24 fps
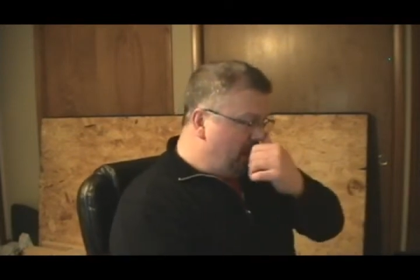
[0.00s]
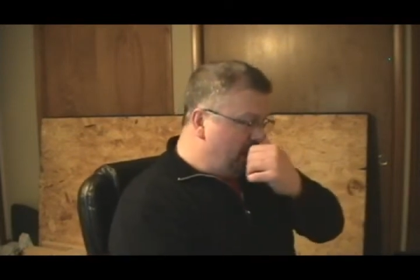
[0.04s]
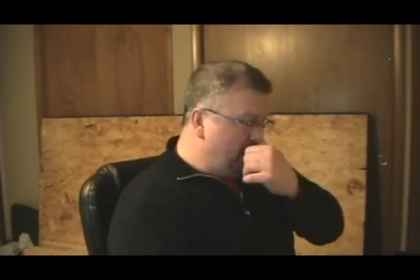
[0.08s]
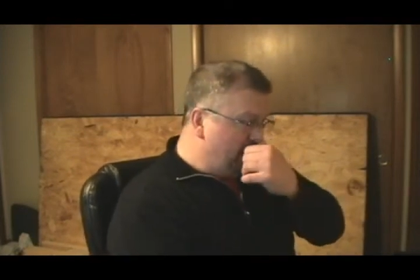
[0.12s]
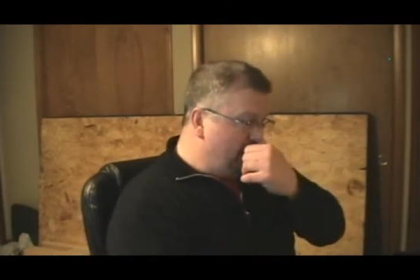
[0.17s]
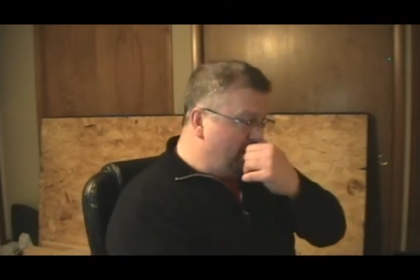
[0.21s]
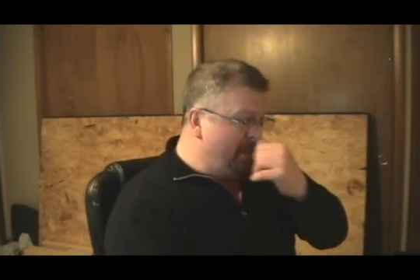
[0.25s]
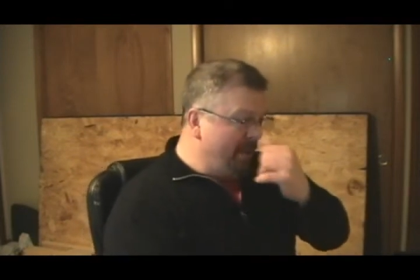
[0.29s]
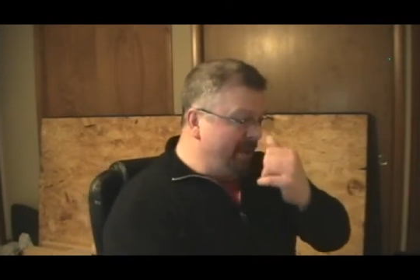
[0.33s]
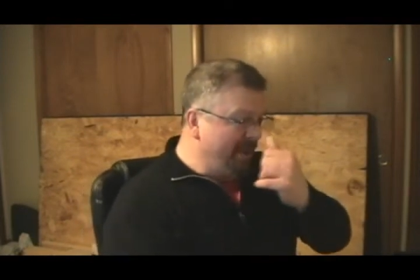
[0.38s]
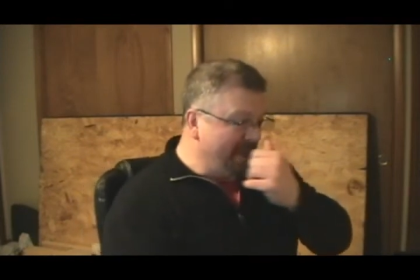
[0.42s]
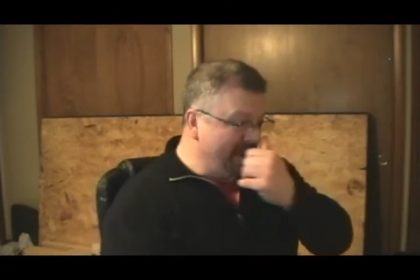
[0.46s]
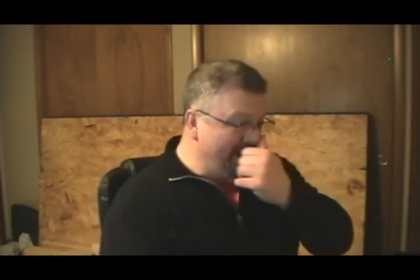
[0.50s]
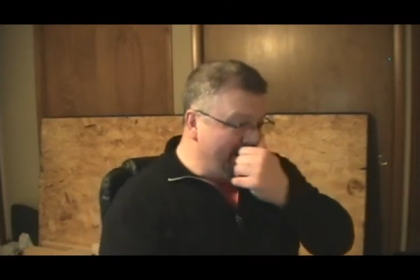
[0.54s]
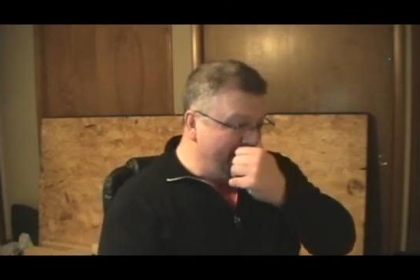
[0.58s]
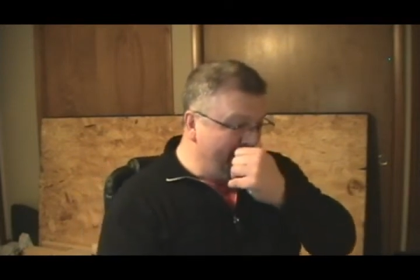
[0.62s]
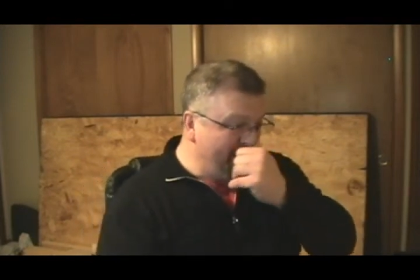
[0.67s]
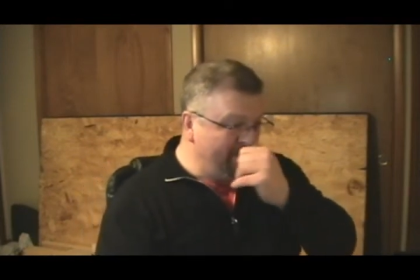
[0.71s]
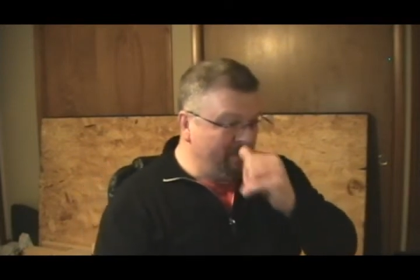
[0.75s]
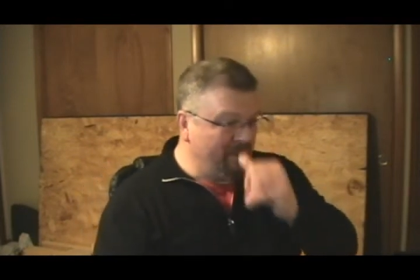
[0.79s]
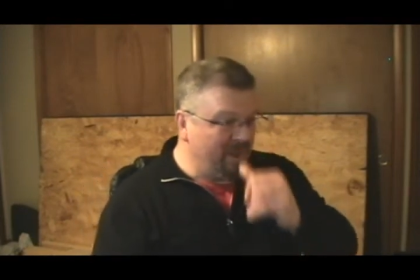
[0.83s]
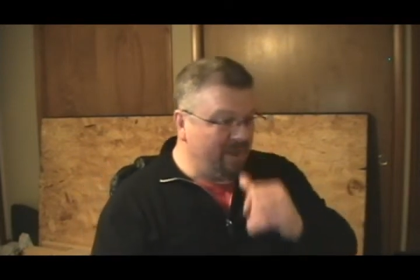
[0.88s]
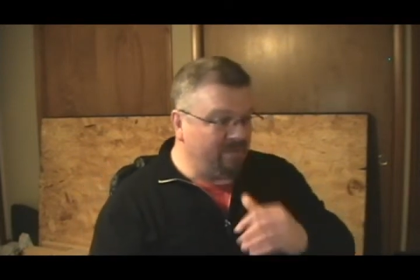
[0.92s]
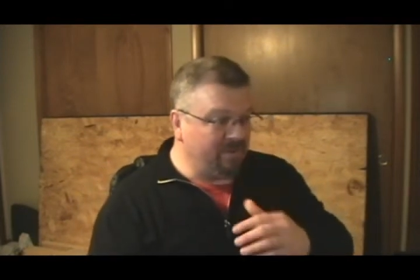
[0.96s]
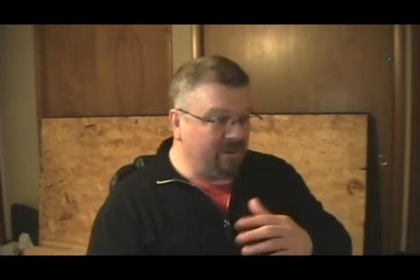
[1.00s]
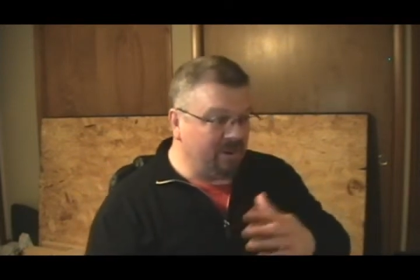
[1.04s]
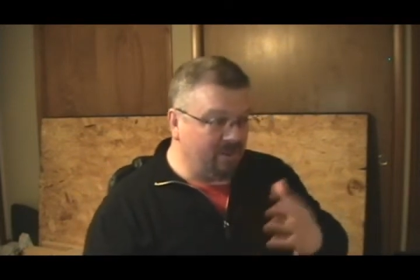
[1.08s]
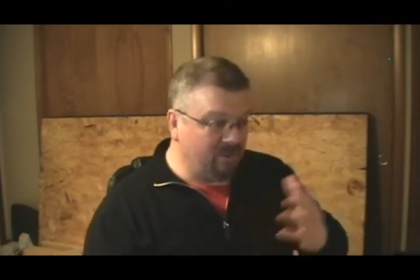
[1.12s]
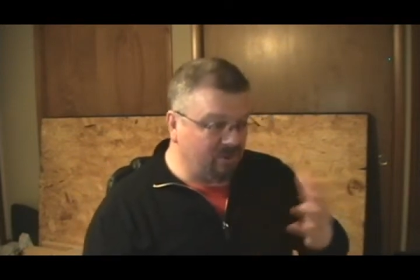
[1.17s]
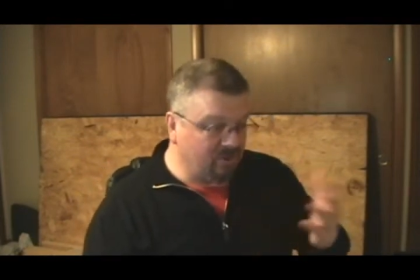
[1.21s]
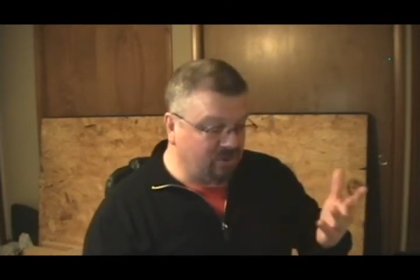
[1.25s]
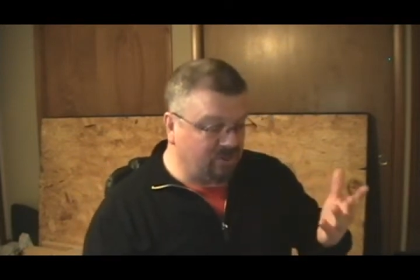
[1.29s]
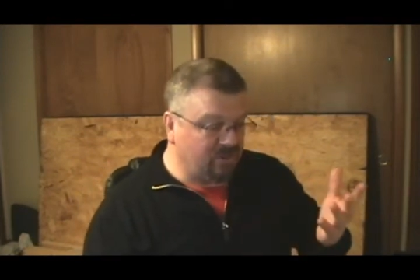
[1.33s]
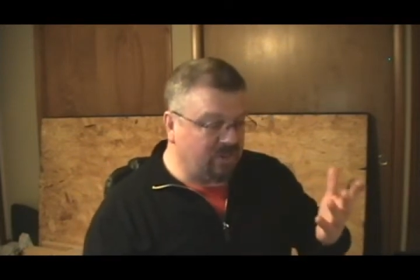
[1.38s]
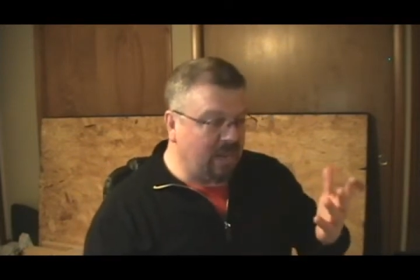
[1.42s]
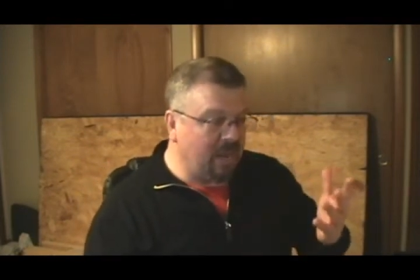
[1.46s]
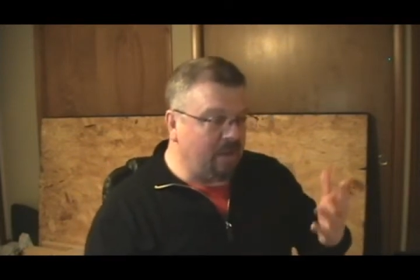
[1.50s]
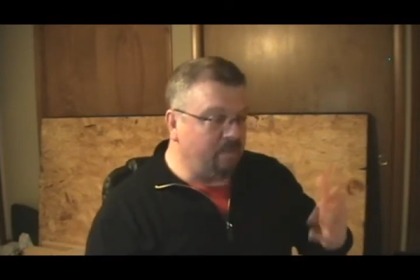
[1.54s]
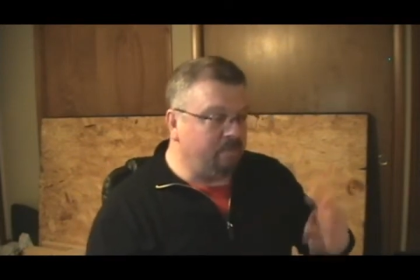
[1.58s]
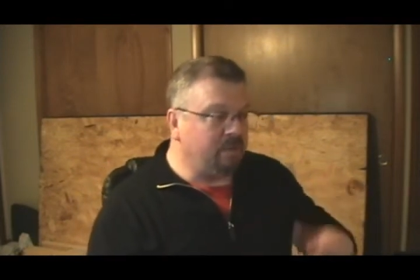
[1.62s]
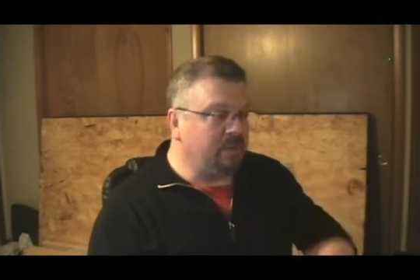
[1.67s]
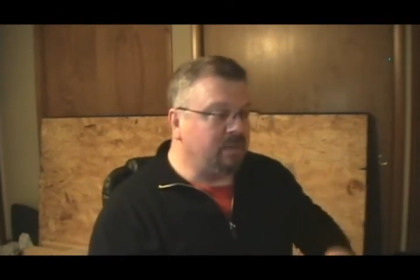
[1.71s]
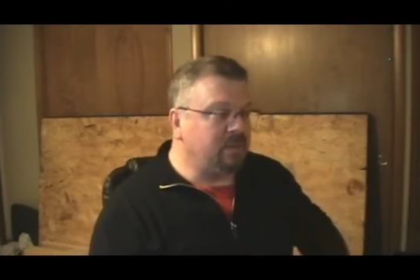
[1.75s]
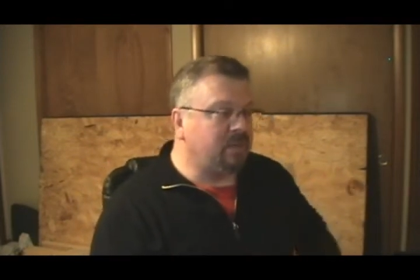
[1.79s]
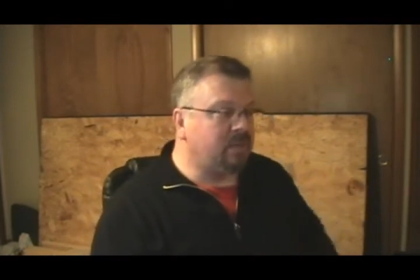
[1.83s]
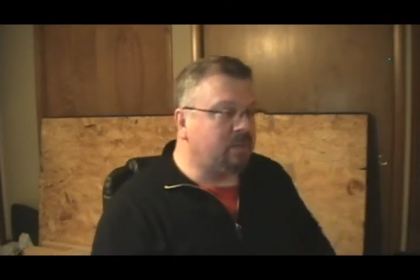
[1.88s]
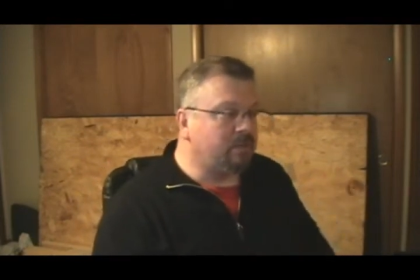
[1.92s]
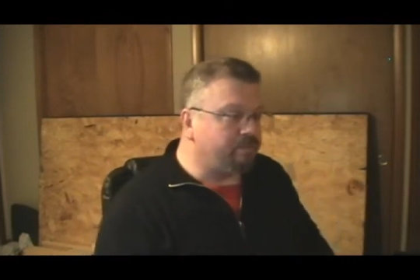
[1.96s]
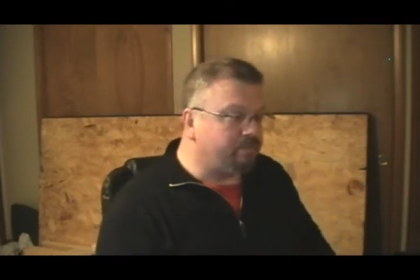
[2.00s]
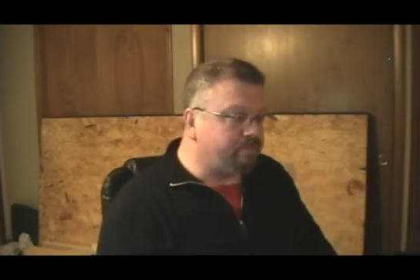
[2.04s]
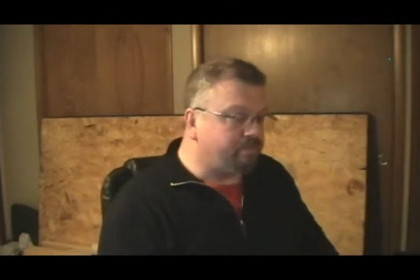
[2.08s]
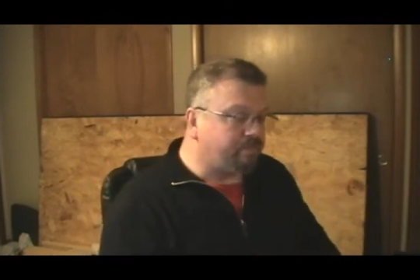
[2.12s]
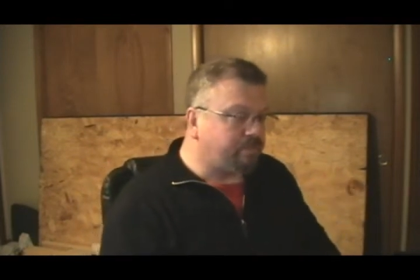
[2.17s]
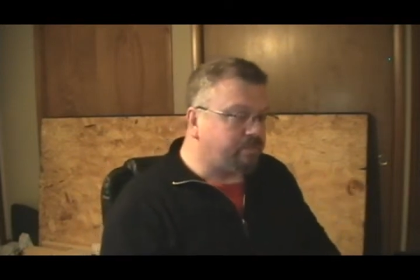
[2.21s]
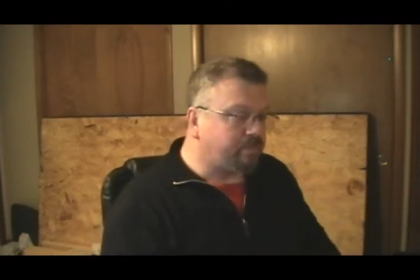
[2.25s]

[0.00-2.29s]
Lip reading: Going on, we have another statement,